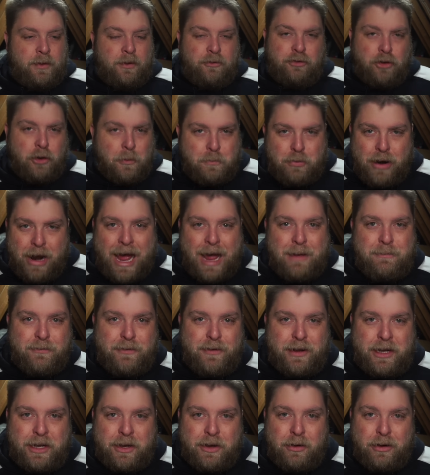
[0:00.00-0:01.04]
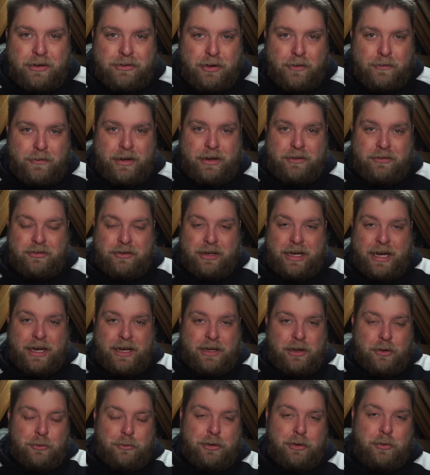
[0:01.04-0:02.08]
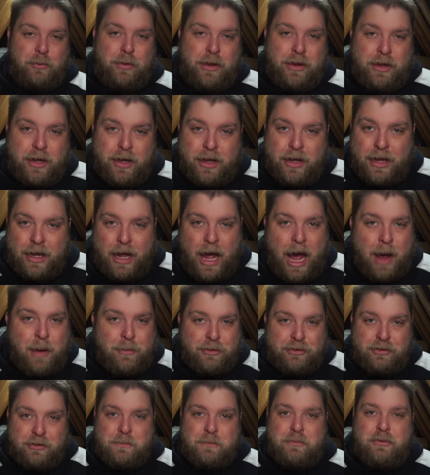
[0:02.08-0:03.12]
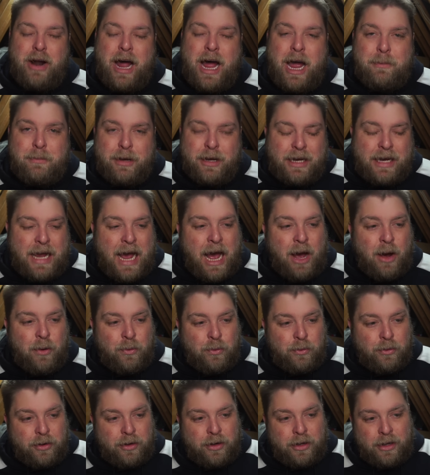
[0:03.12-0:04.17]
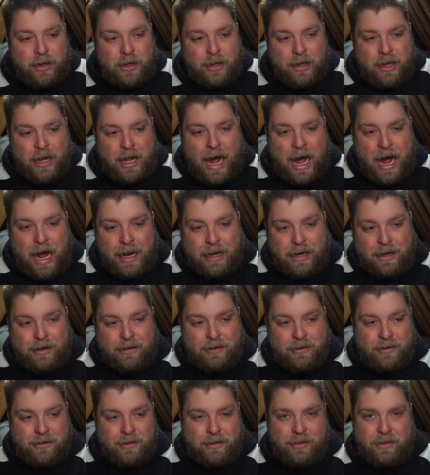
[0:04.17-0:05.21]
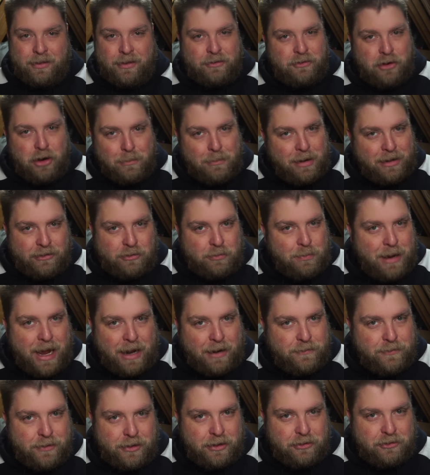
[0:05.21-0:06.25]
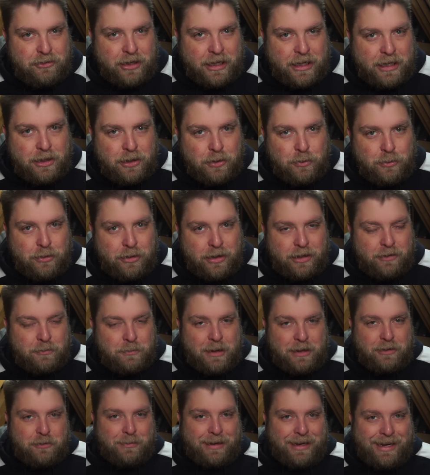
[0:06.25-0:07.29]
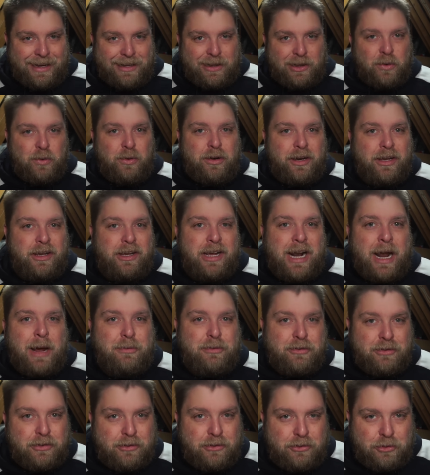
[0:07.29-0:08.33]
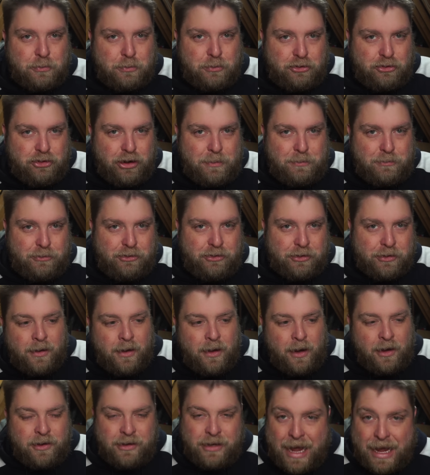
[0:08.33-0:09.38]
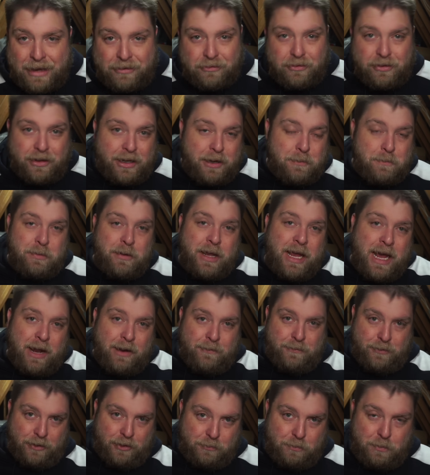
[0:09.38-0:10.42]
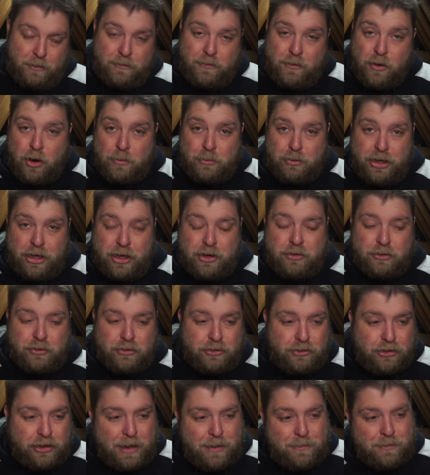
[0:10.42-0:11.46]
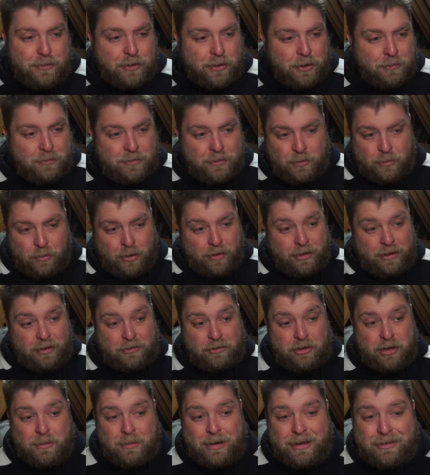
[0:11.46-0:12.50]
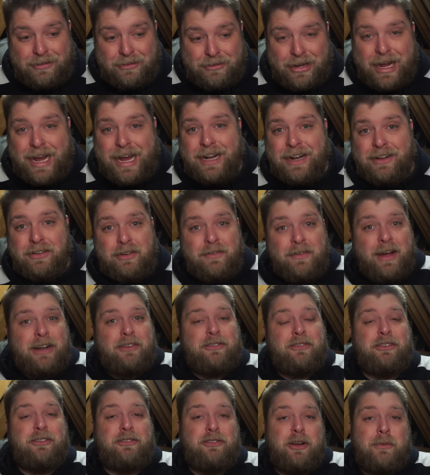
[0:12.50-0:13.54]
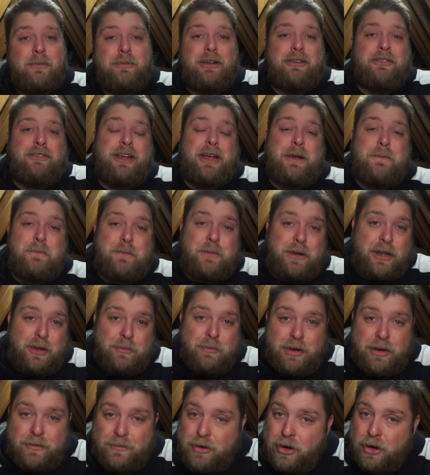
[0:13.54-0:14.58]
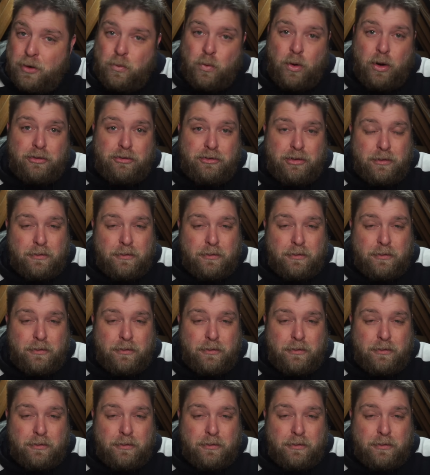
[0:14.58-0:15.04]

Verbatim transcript: So Prime Video is obviously included with your Amazon Prime account, and there's not meant to be adverts included, it's meant to be included in your Amazon subscription. And yes, they did play adverts before, but you could skip them. And what this comment's saying is they've actually stopped you skipping them and you've got to watch the